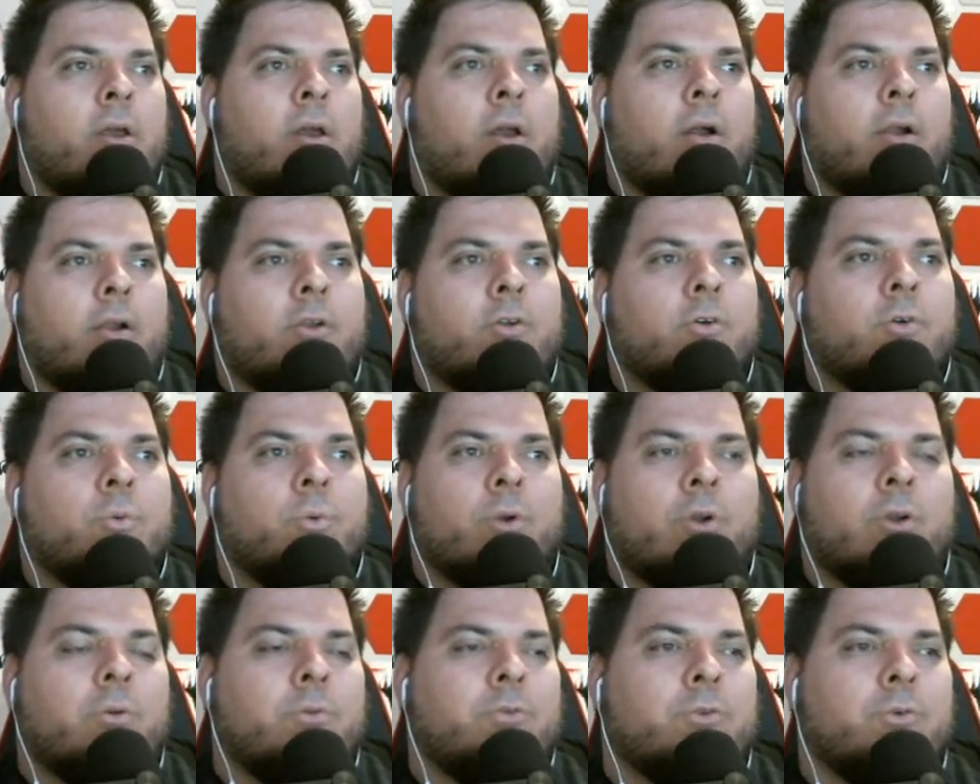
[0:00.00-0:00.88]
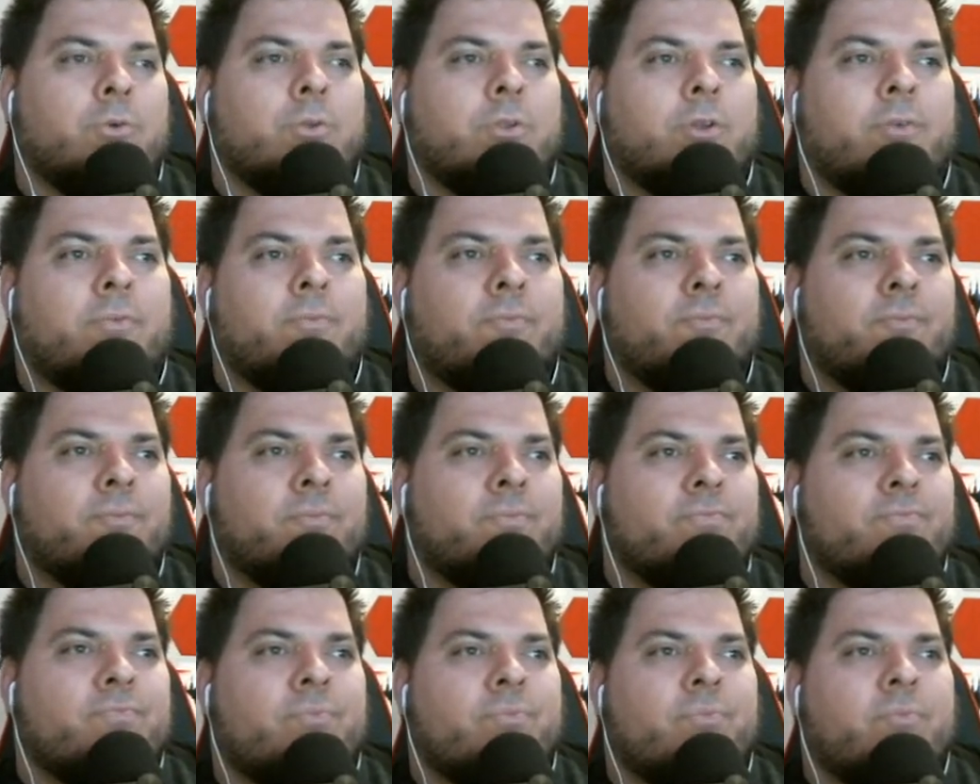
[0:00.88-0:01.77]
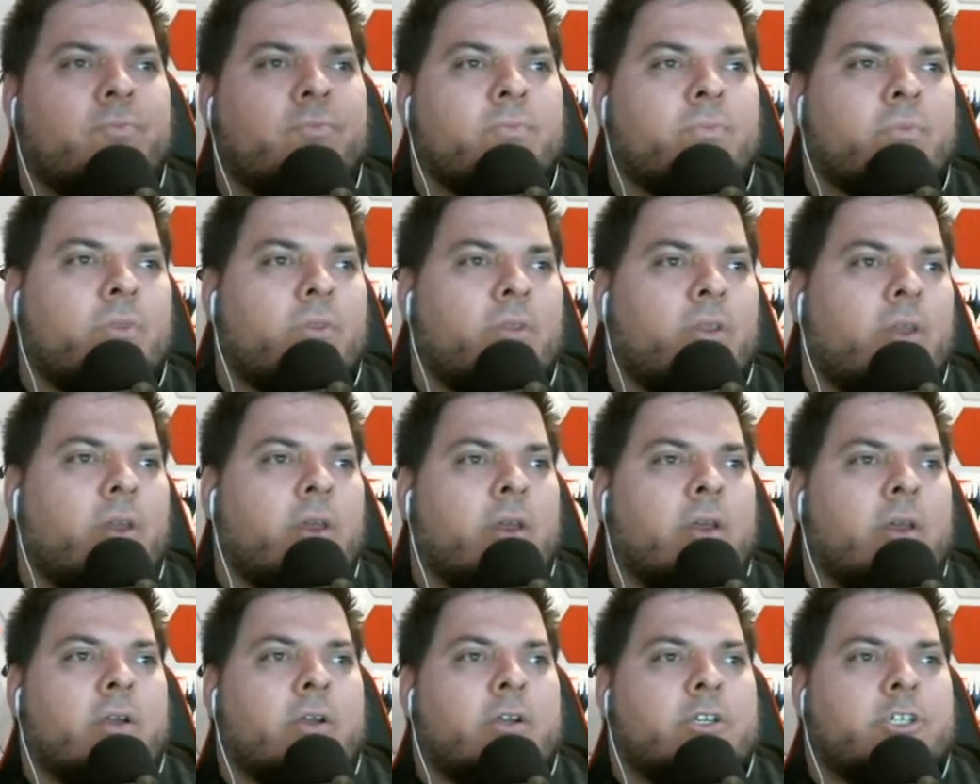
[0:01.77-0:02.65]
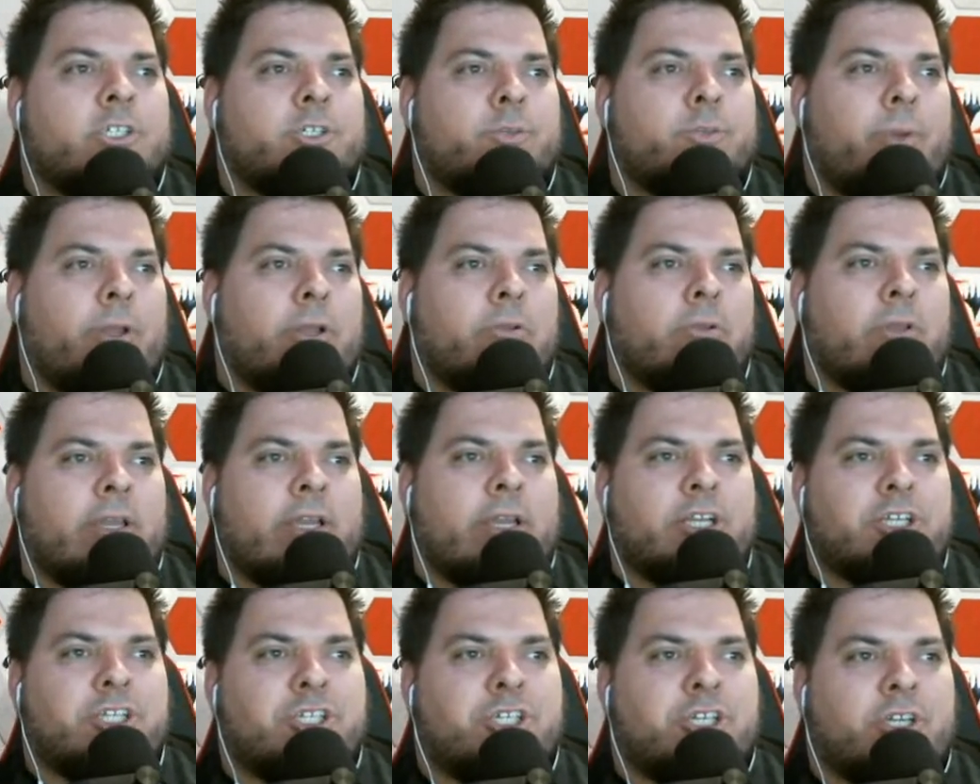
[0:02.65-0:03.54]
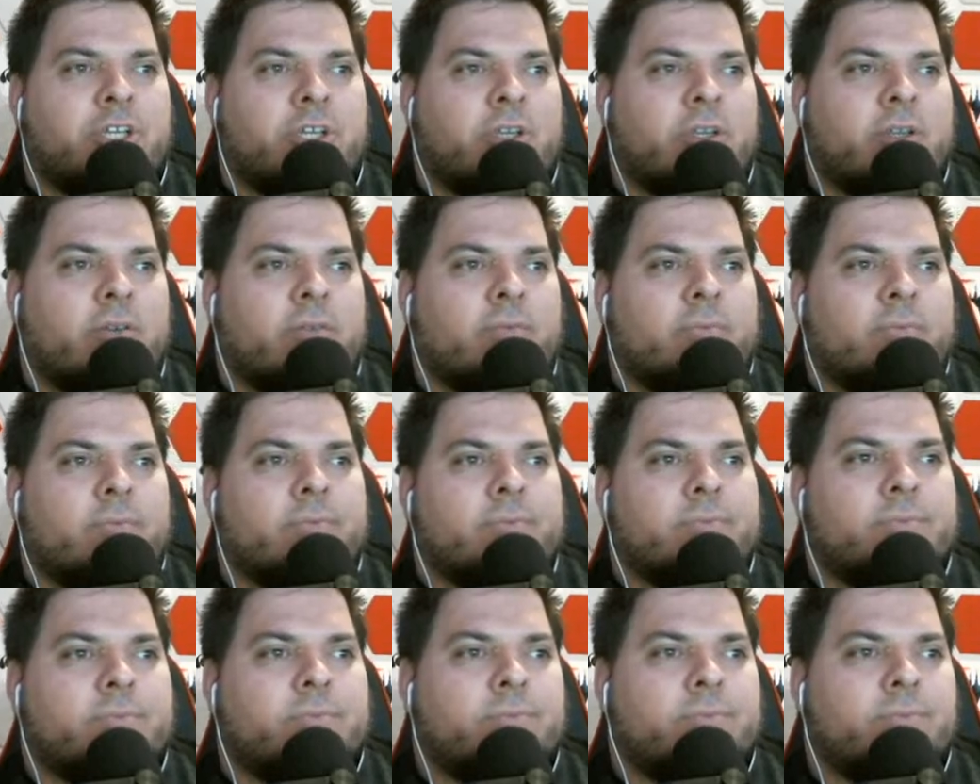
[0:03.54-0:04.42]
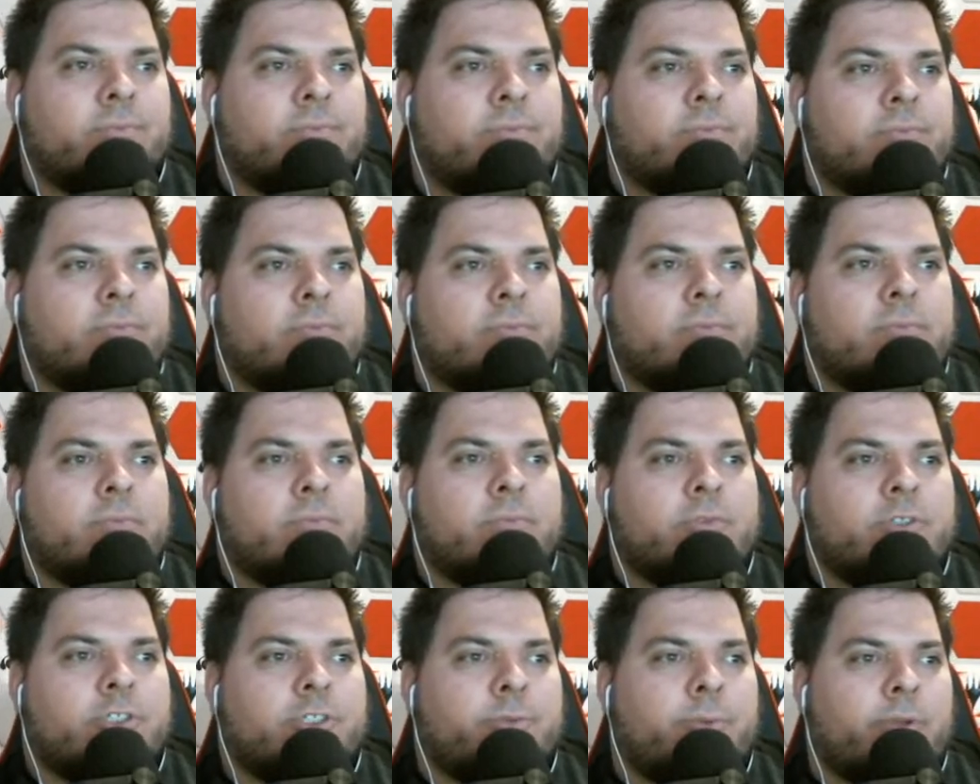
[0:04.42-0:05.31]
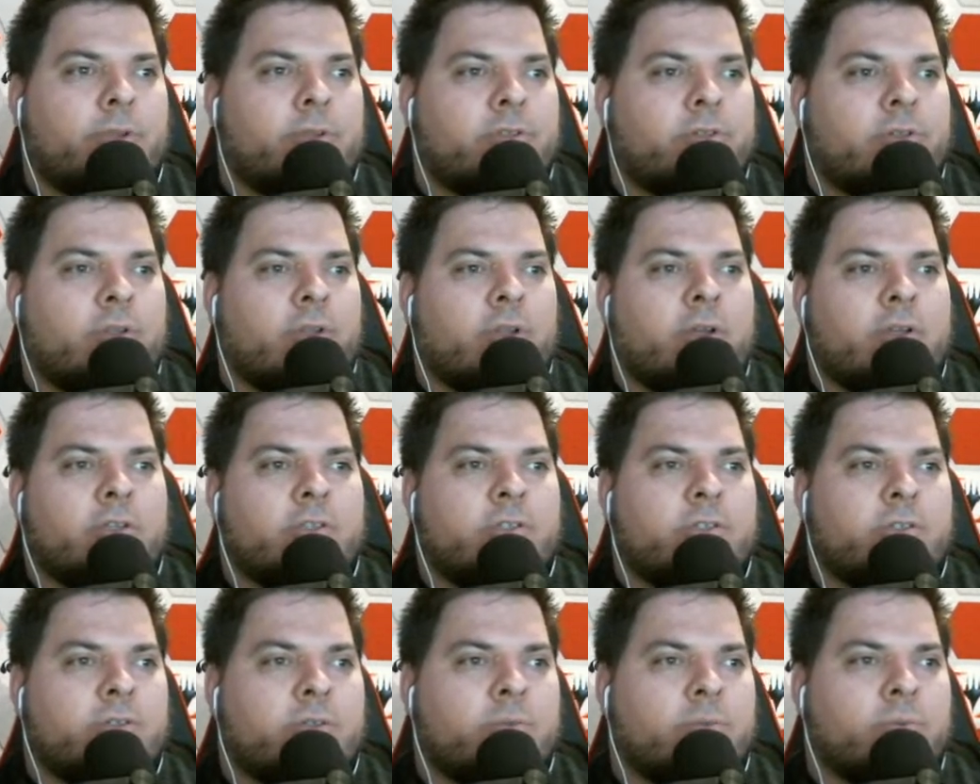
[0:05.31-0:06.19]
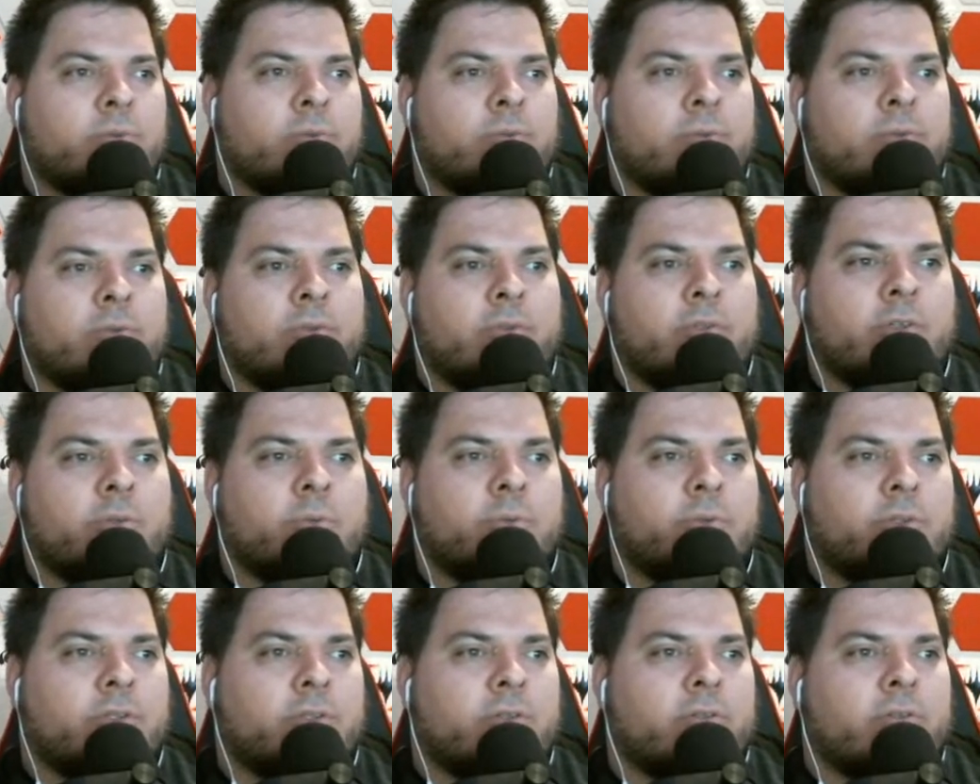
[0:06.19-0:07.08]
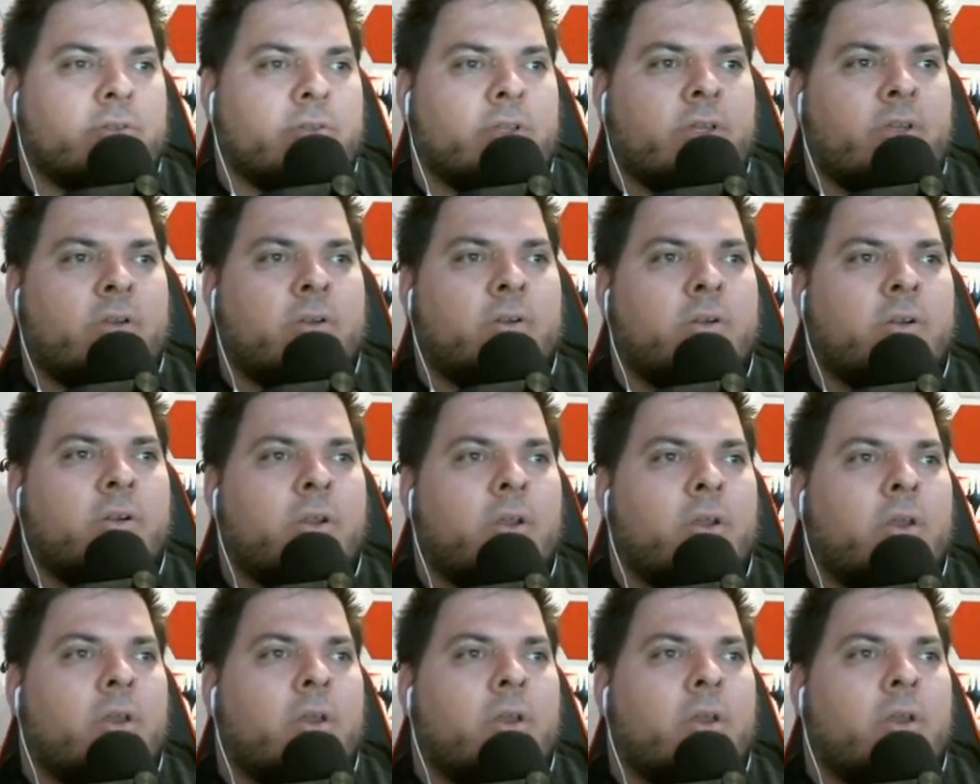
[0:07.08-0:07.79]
All right. Cool. We're gonna go dueling. Spellcasting. Spell slots. We'll deal with those later.